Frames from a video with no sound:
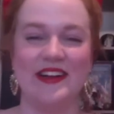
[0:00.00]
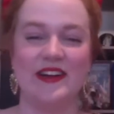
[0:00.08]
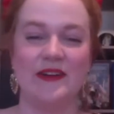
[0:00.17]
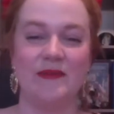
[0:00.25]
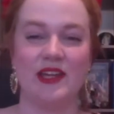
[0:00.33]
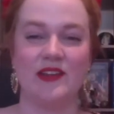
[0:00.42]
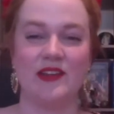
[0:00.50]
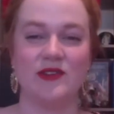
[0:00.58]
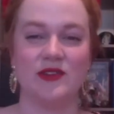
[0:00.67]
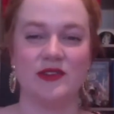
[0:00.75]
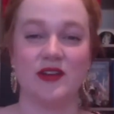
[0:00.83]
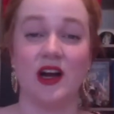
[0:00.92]
That is
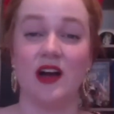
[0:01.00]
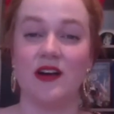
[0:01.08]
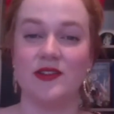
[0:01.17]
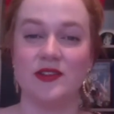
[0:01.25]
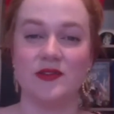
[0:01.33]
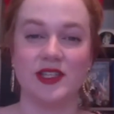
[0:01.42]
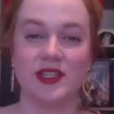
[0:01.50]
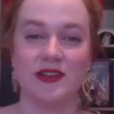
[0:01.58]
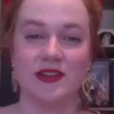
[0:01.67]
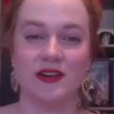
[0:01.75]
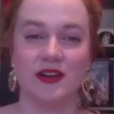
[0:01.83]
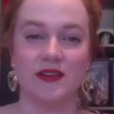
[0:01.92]
true. I also did
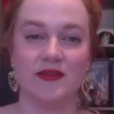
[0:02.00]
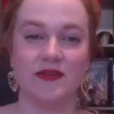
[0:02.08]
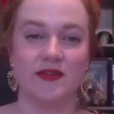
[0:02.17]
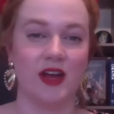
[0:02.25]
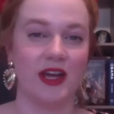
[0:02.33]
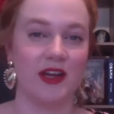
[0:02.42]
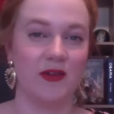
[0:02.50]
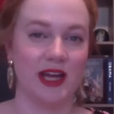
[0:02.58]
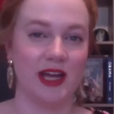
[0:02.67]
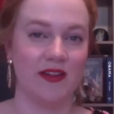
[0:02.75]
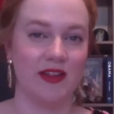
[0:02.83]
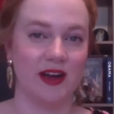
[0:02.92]
learn, for anyone
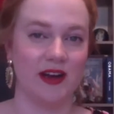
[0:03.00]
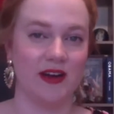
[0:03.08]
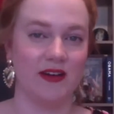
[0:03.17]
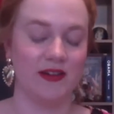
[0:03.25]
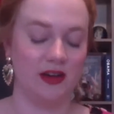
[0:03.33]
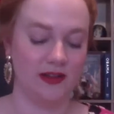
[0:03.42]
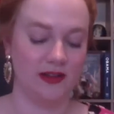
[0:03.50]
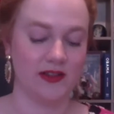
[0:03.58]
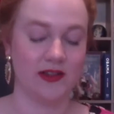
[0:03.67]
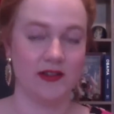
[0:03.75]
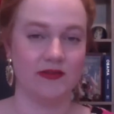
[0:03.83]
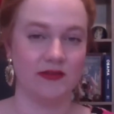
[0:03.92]
out there,
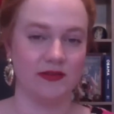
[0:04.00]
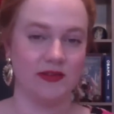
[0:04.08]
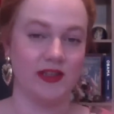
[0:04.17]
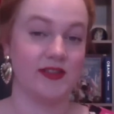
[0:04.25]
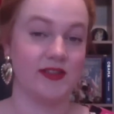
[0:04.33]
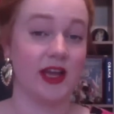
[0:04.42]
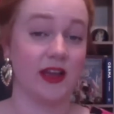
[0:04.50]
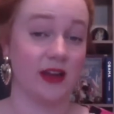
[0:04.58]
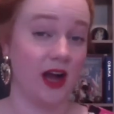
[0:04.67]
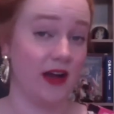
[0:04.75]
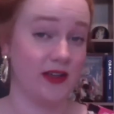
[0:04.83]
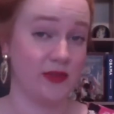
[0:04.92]
also a second
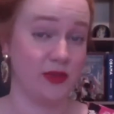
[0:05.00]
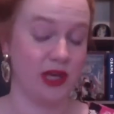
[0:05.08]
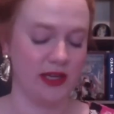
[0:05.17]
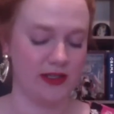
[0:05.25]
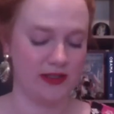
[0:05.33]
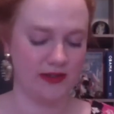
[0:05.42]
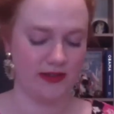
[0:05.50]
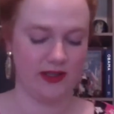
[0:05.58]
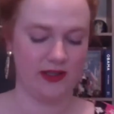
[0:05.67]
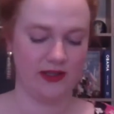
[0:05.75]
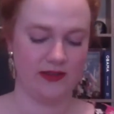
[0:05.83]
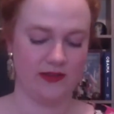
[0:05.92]
hot debate
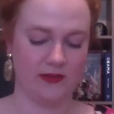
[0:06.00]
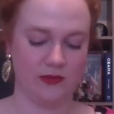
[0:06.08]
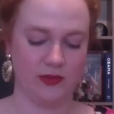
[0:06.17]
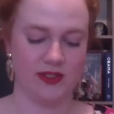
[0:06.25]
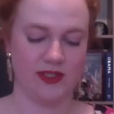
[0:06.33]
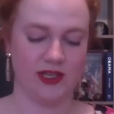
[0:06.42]
was